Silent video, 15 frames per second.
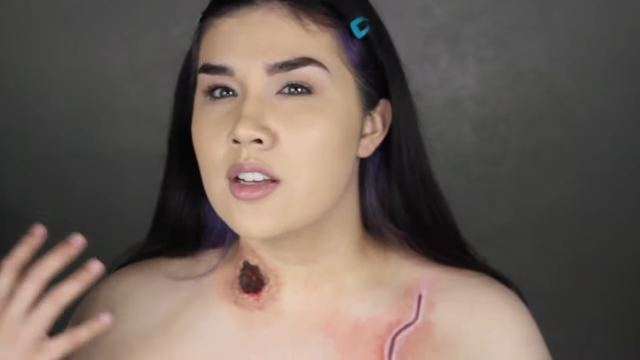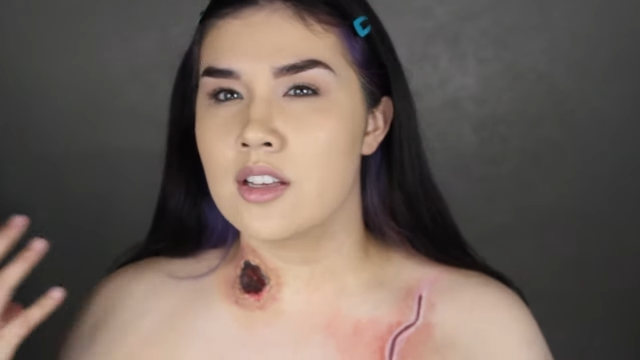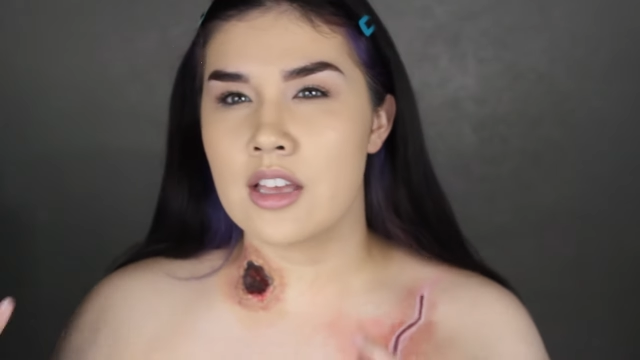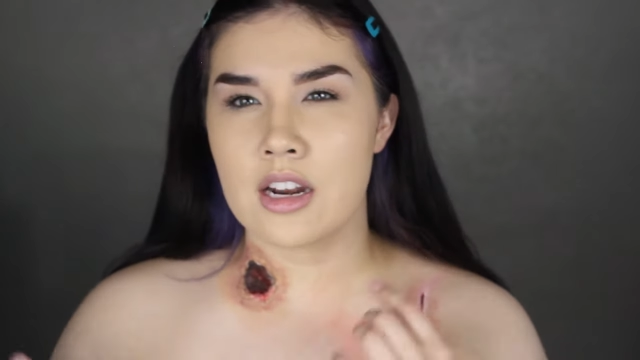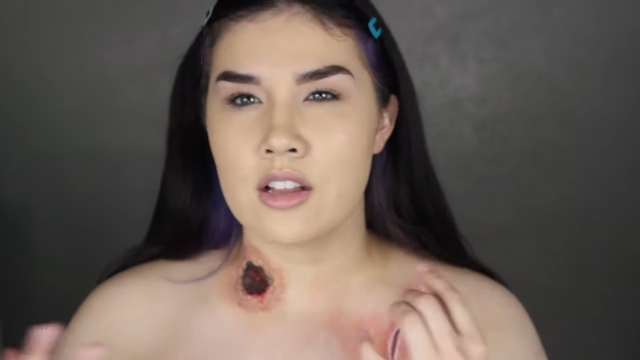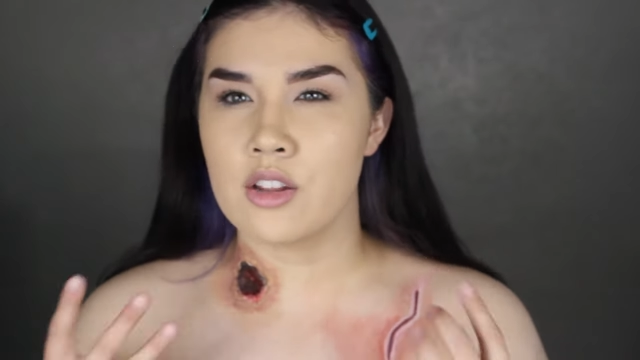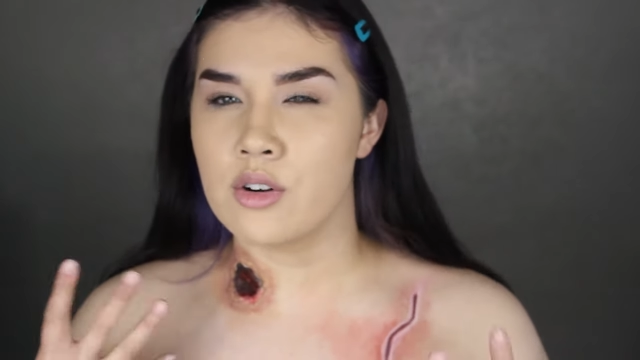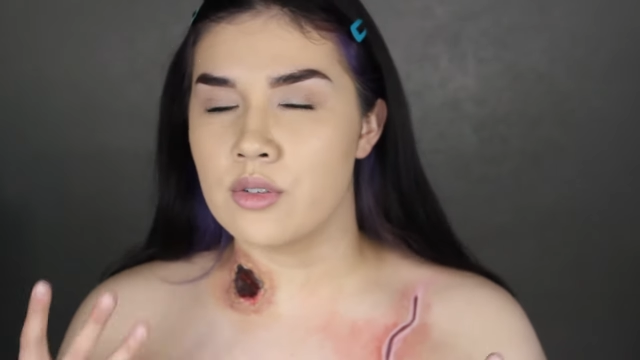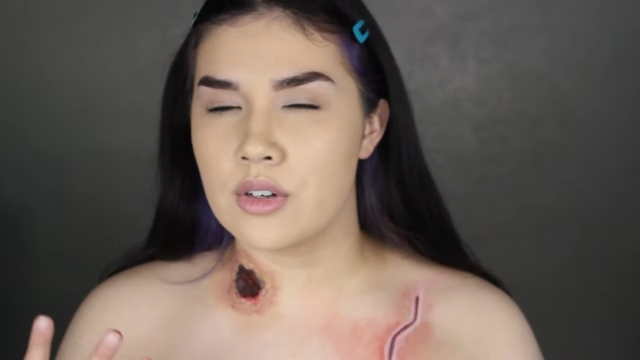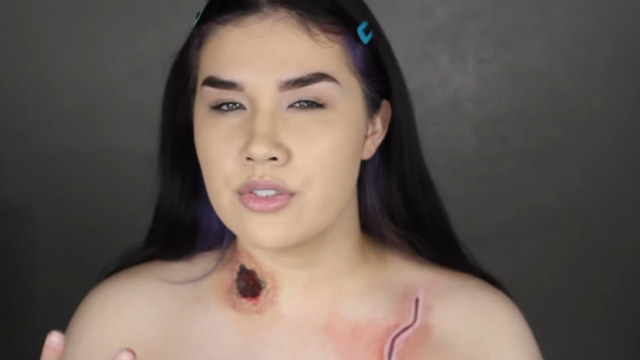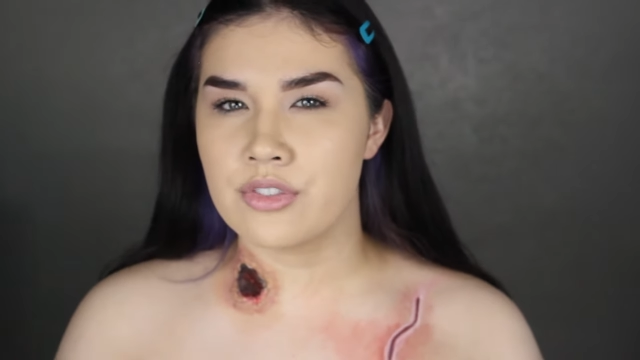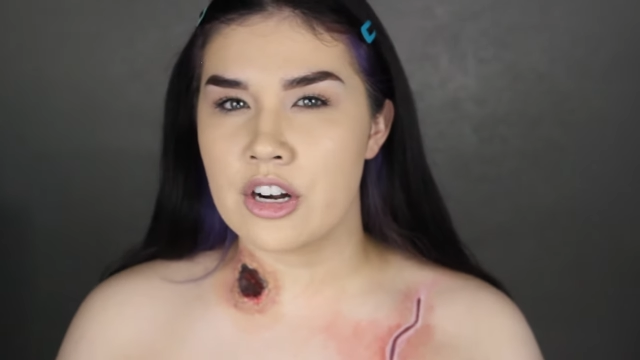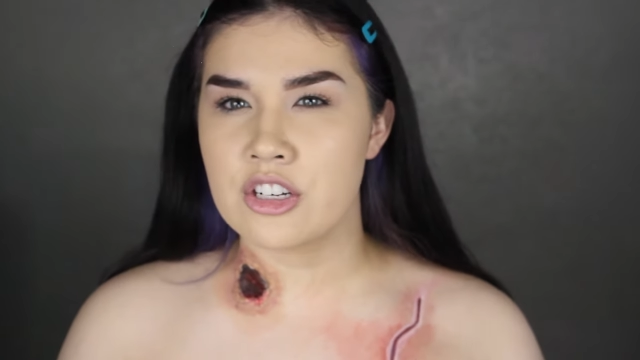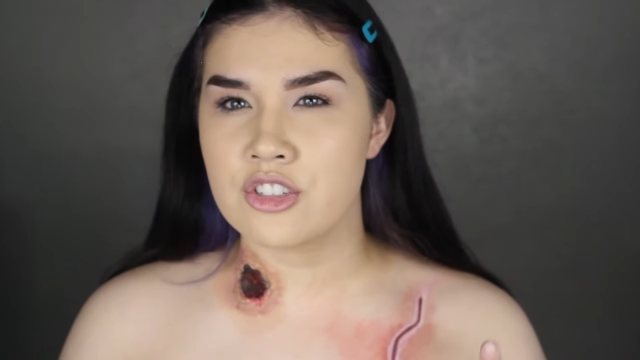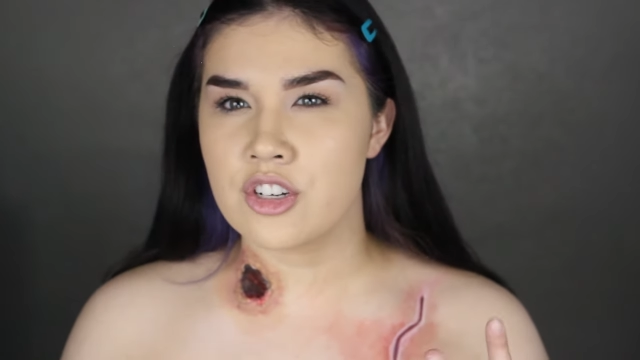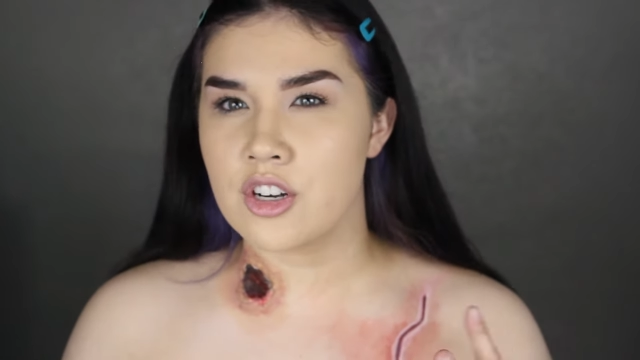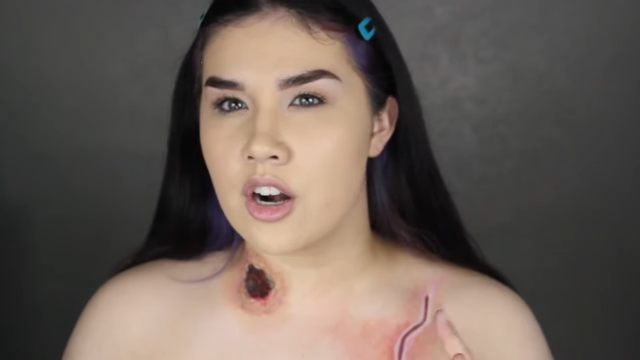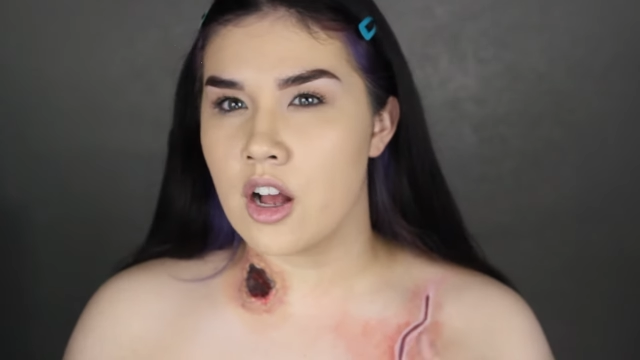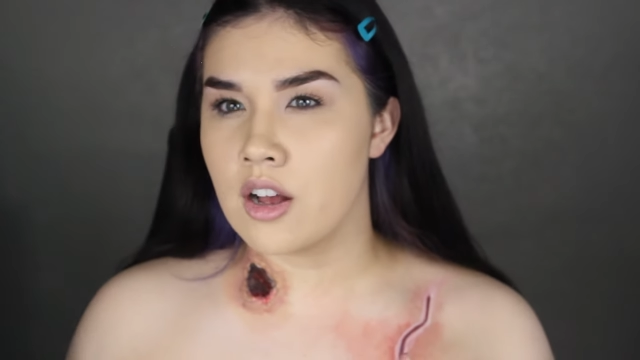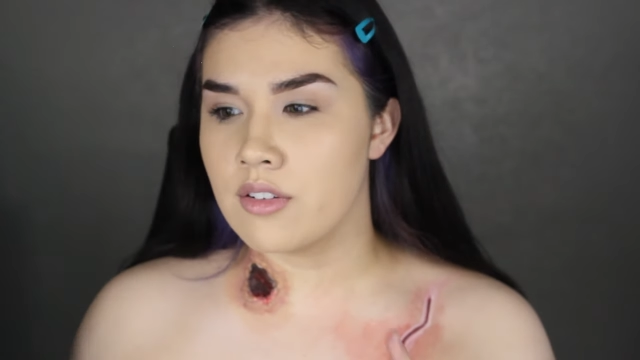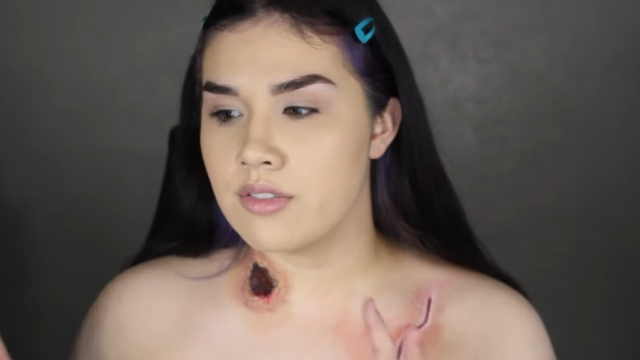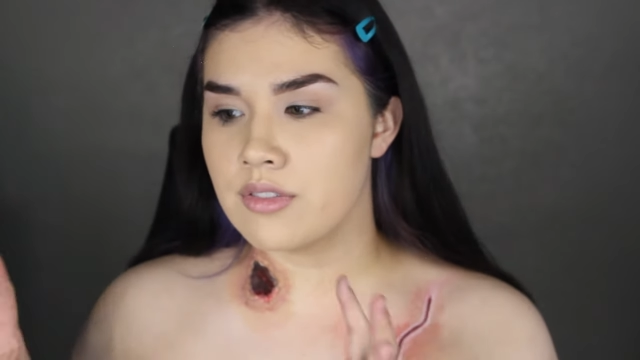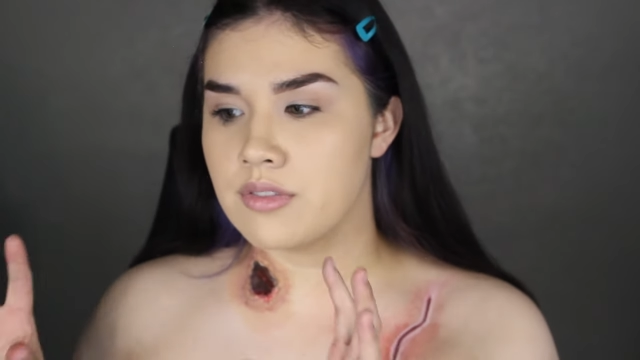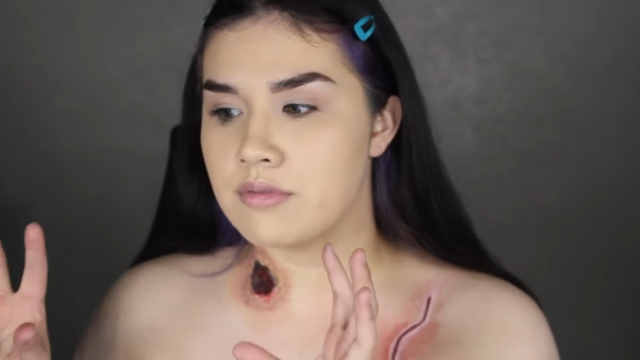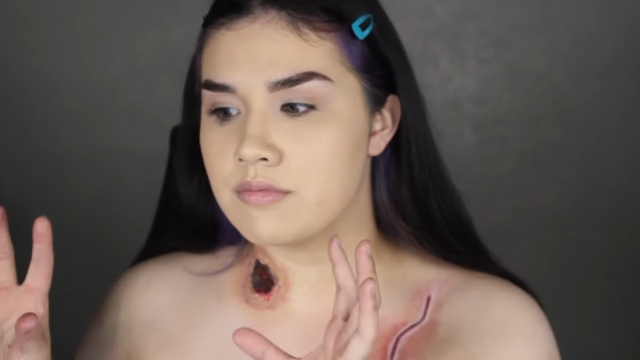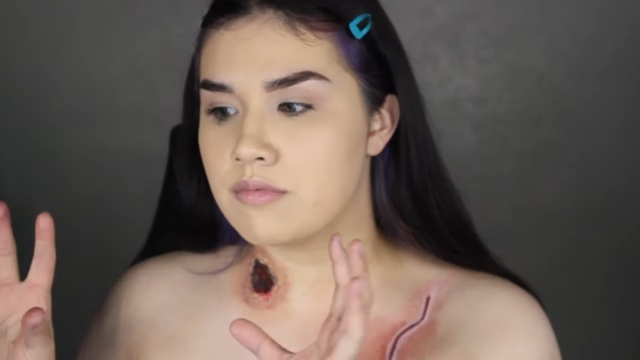get a little refresher of,